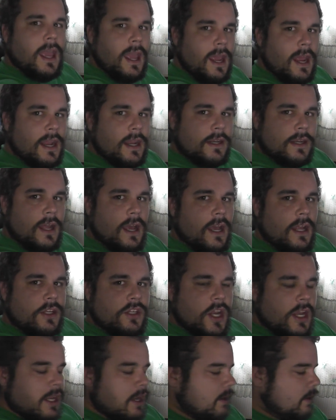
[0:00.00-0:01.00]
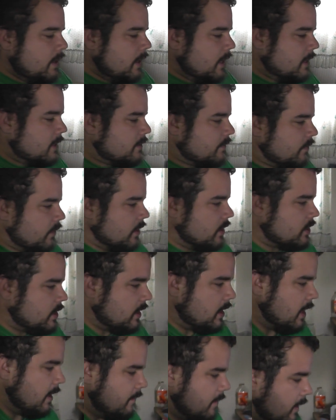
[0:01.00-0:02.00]
And uh, check out his
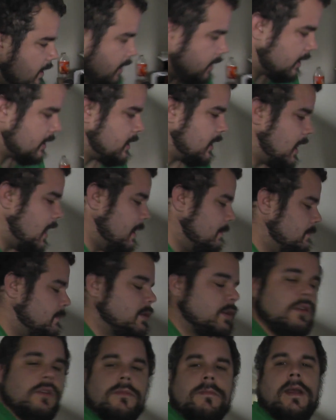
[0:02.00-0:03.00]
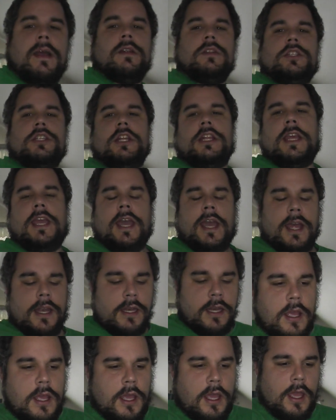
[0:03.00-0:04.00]
version of our climb to Mount Chiliad.